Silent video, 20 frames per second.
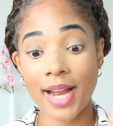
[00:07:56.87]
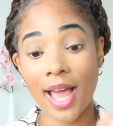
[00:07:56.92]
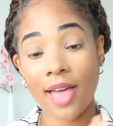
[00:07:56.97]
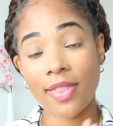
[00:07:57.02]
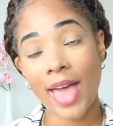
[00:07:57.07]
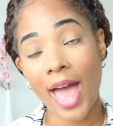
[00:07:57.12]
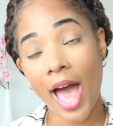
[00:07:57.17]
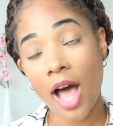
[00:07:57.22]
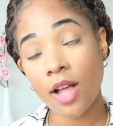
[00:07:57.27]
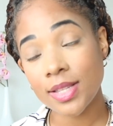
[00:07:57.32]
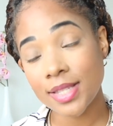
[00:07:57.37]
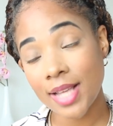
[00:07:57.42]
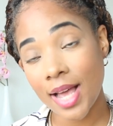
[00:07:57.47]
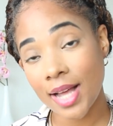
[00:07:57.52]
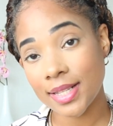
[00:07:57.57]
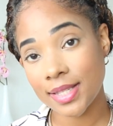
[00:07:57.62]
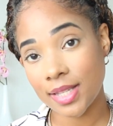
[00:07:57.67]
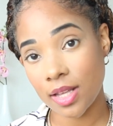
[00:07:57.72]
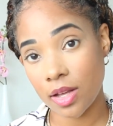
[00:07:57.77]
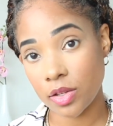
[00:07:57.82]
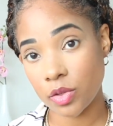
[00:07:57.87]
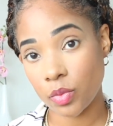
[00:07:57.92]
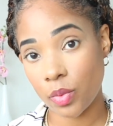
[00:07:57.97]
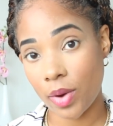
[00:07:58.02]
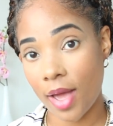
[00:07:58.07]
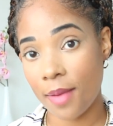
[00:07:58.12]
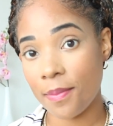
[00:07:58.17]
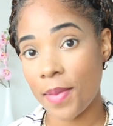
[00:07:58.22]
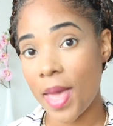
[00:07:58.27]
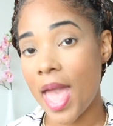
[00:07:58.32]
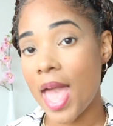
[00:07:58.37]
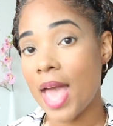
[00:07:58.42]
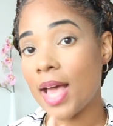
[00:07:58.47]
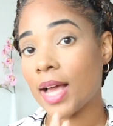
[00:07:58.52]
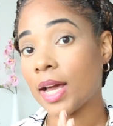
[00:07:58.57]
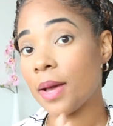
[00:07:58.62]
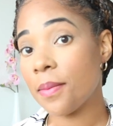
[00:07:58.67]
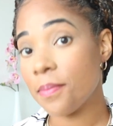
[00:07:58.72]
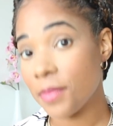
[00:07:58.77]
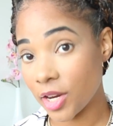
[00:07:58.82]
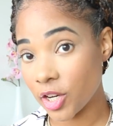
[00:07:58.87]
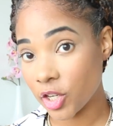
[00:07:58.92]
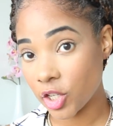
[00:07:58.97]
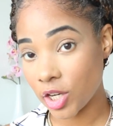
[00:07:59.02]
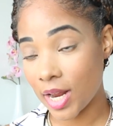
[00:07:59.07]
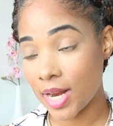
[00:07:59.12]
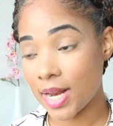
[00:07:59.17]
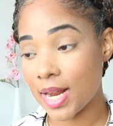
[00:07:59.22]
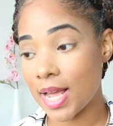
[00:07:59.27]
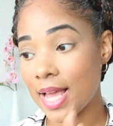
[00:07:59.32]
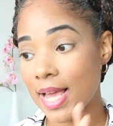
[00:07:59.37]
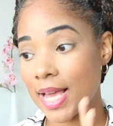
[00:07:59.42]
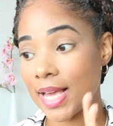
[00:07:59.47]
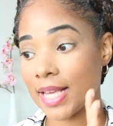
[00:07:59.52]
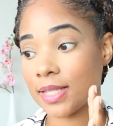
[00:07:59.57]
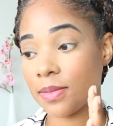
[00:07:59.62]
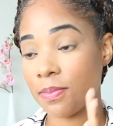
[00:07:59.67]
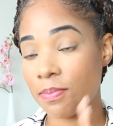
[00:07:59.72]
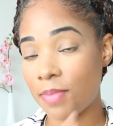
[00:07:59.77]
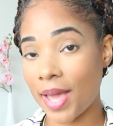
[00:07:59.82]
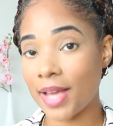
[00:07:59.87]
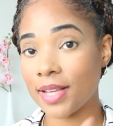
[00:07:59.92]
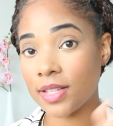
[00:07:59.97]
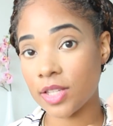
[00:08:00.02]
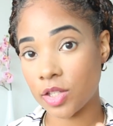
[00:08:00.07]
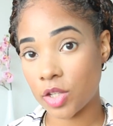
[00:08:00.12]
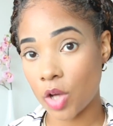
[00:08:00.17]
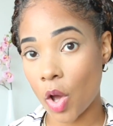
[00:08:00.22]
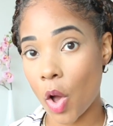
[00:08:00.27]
Now, the outside sales rep commission is based